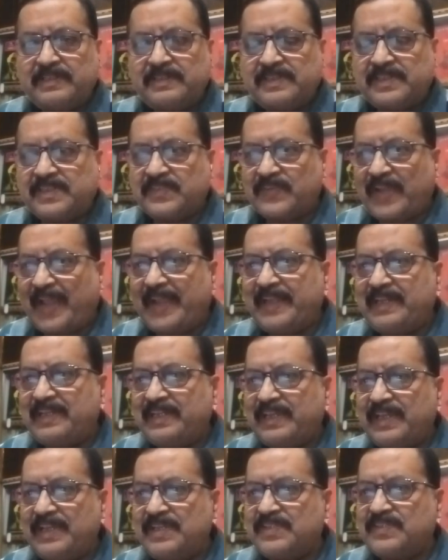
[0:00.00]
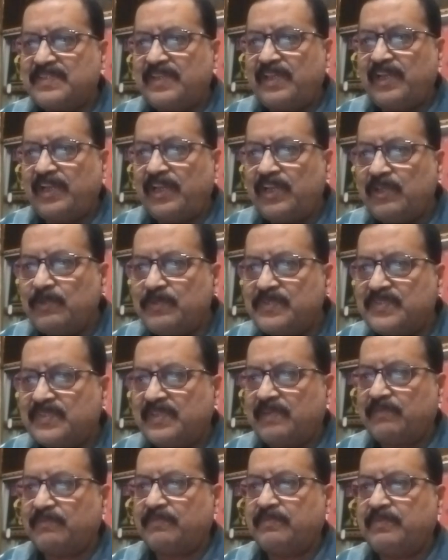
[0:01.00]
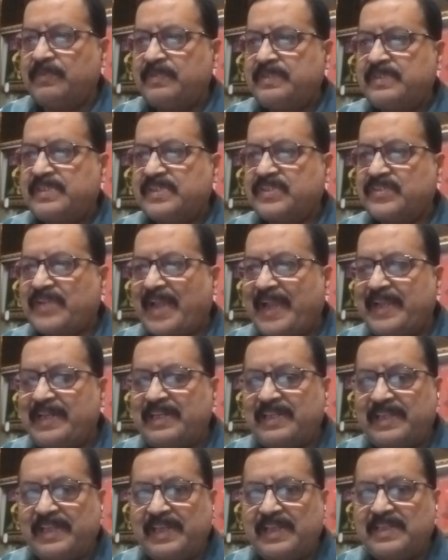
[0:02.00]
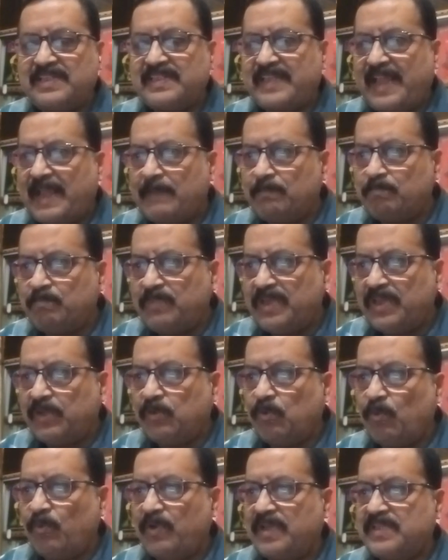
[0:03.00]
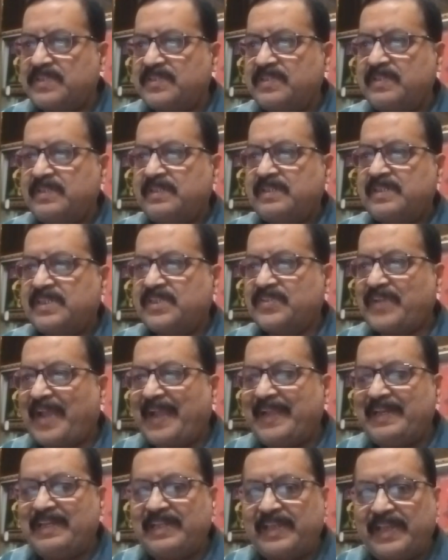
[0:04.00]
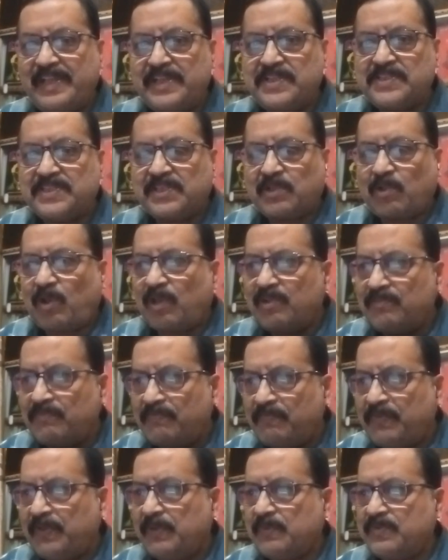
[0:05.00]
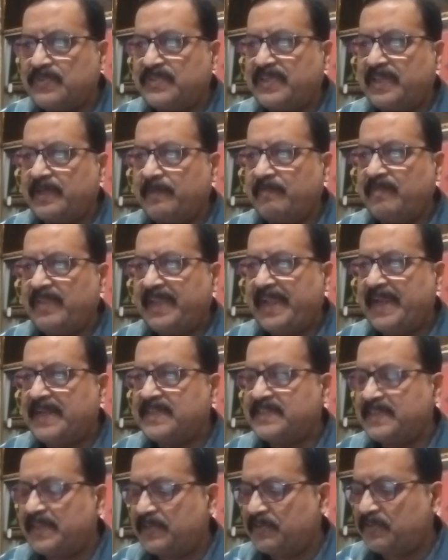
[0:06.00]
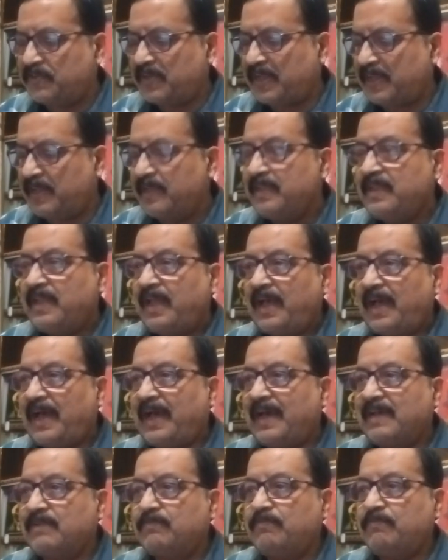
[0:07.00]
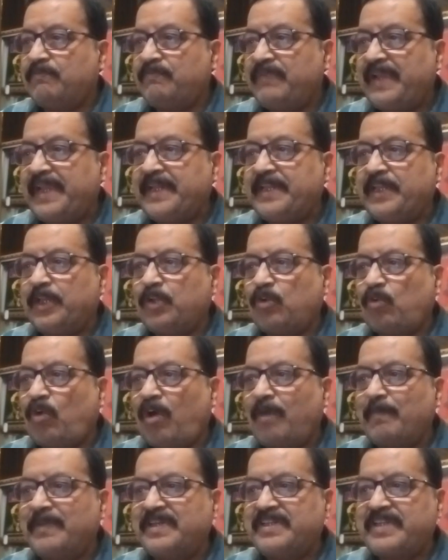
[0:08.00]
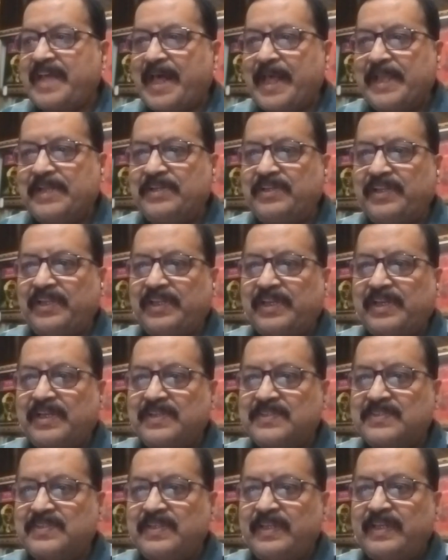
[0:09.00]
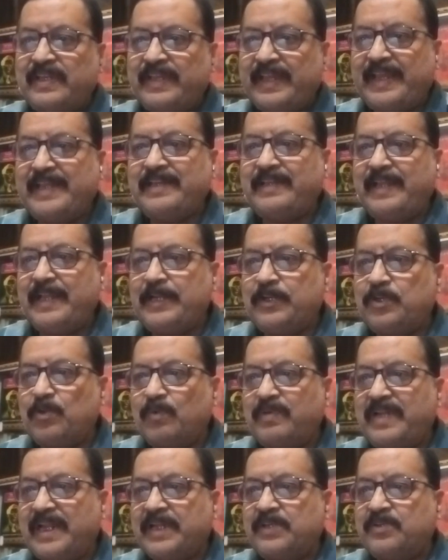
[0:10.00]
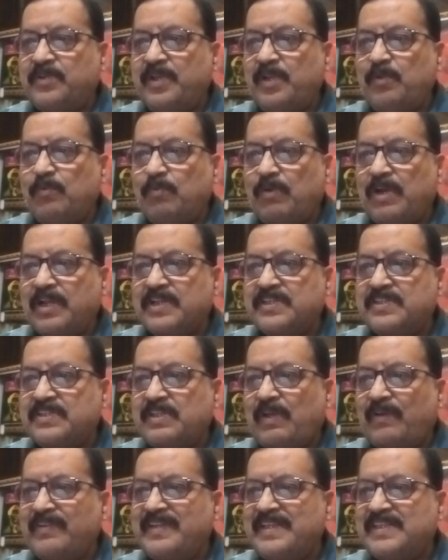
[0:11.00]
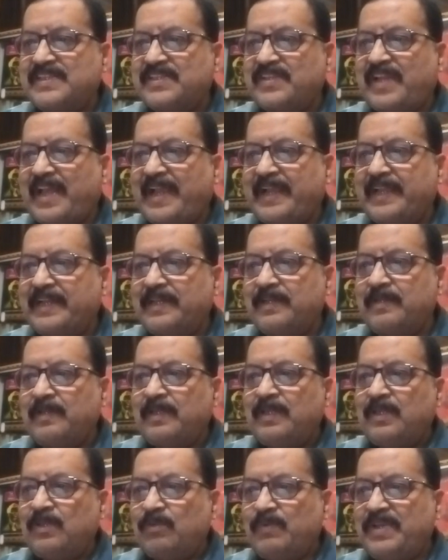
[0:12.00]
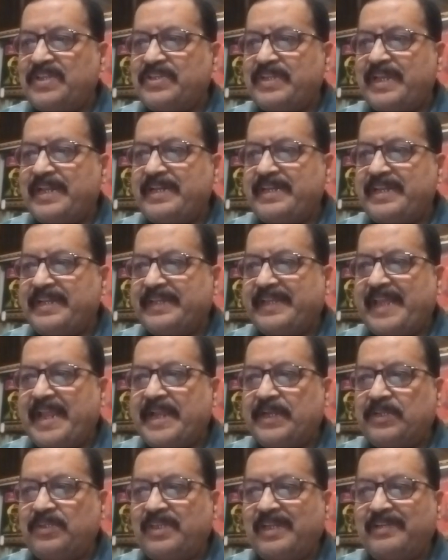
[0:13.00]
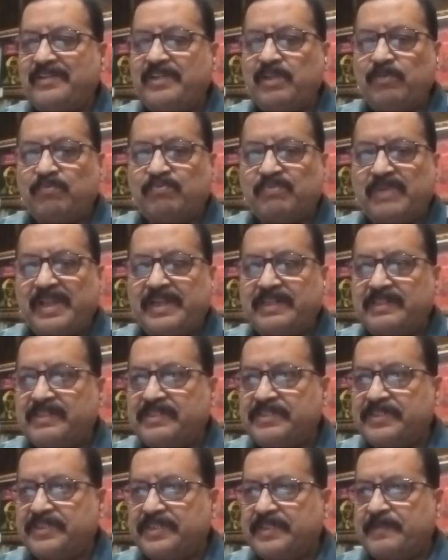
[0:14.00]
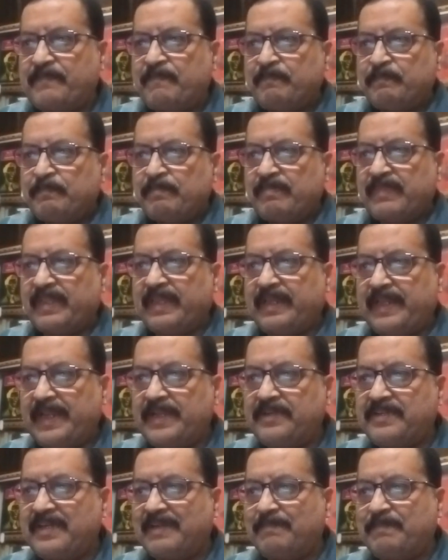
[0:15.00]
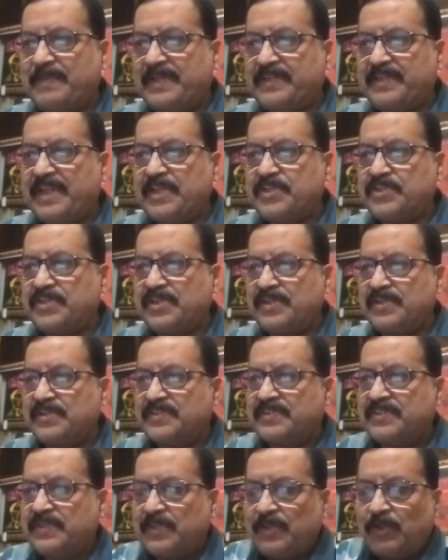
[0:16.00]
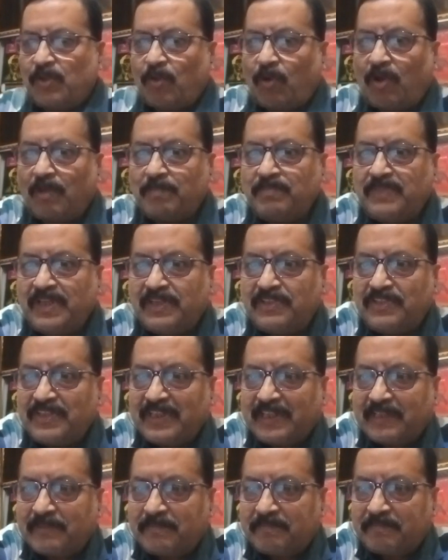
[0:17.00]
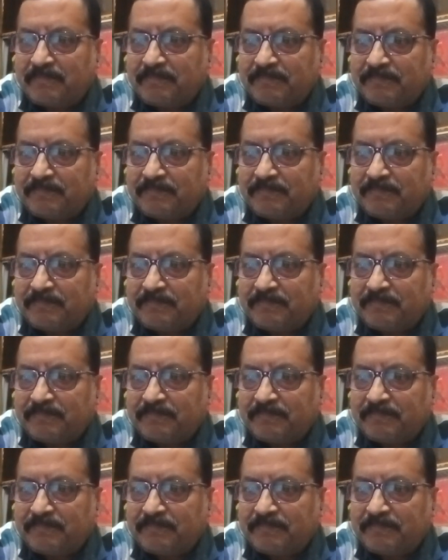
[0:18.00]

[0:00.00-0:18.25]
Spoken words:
Style is elusive, style is ambiguous, style is confusing, etc., are very common ideas in introductory works on style, which indicate the different interpretations of the term.